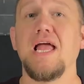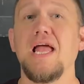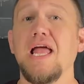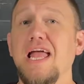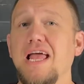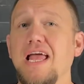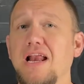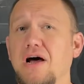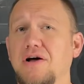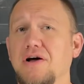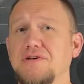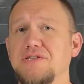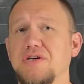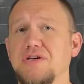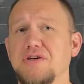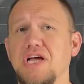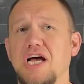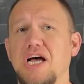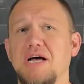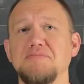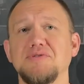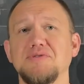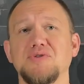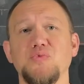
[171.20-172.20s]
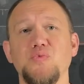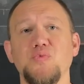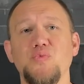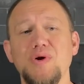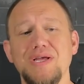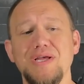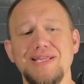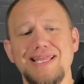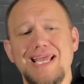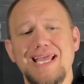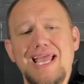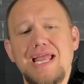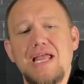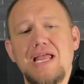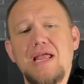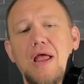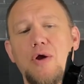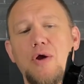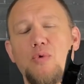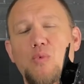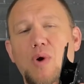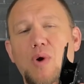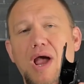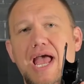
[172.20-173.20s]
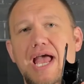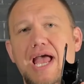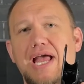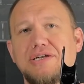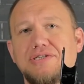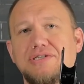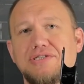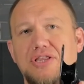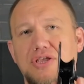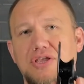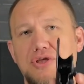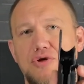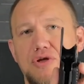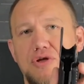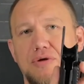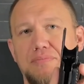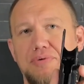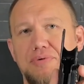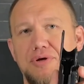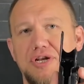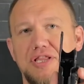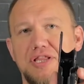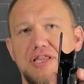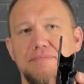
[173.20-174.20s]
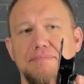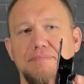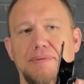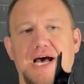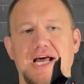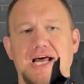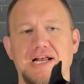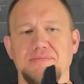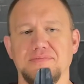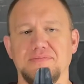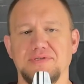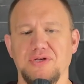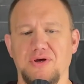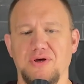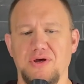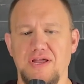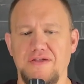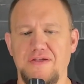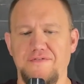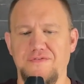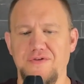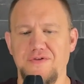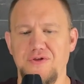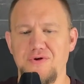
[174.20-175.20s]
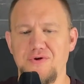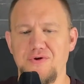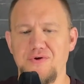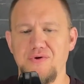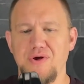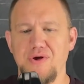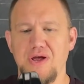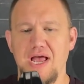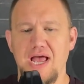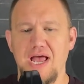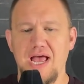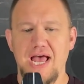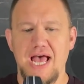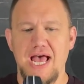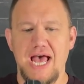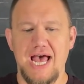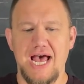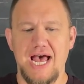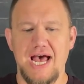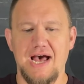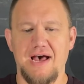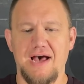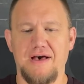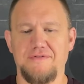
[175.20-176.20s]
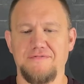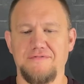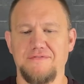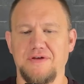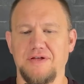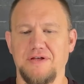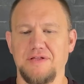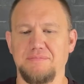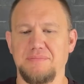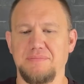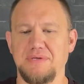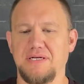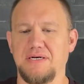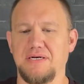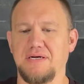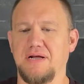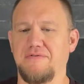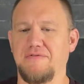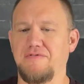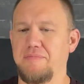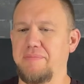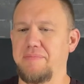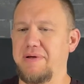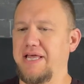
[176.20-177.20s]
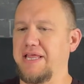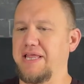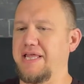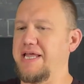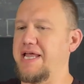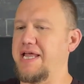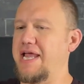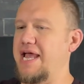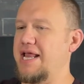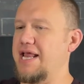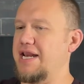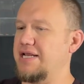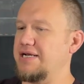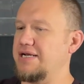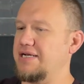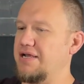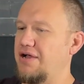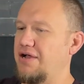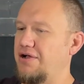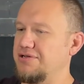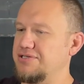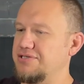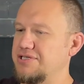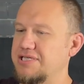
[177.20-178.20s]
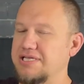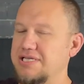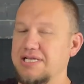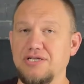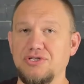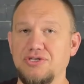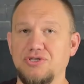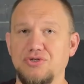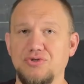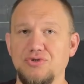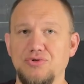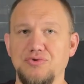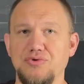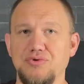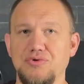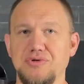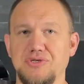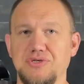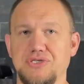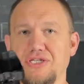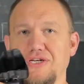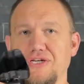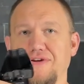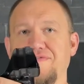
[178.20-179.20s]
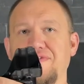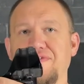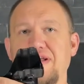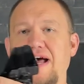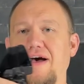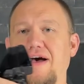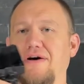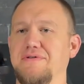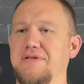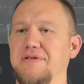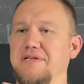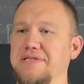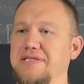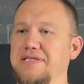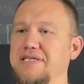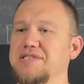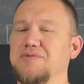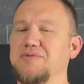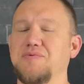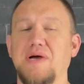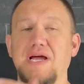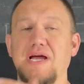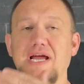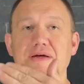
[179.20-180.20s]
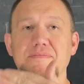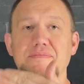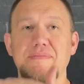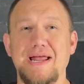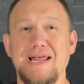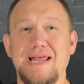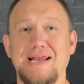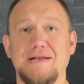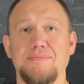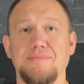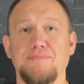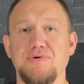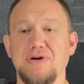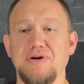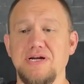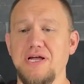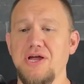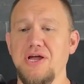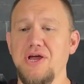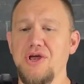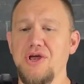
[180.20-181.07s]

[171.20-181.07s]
It also comes with a wedge that you can put at the bottom. So if you have a bit of a belly and it causes it to shift out this way and making it print,